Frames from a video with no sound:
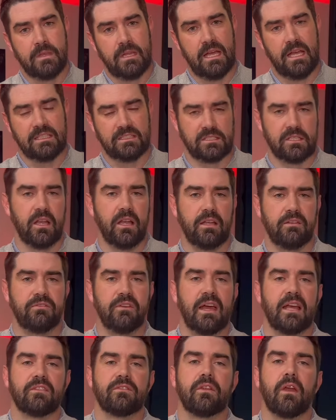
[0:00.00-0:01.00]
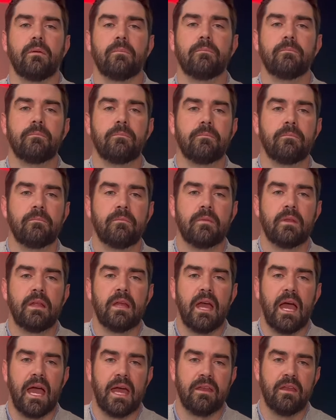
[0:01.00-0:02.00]
and slightly faster.
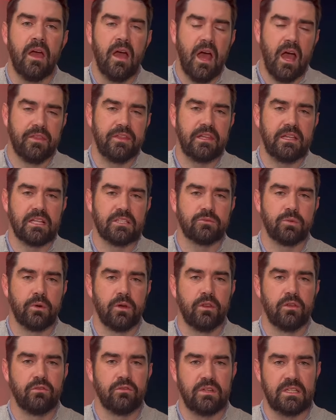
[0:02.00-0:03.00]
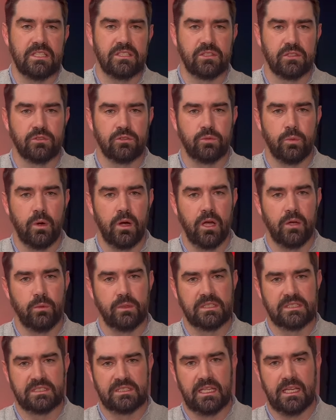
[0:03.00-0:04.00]
And I think that's one of the reasons why we're
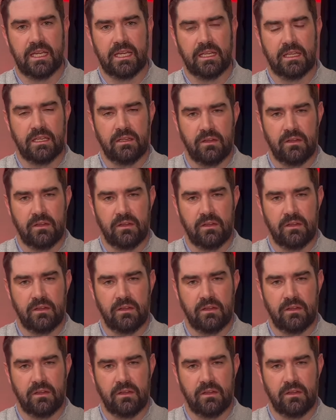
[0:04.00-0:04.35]
seeing,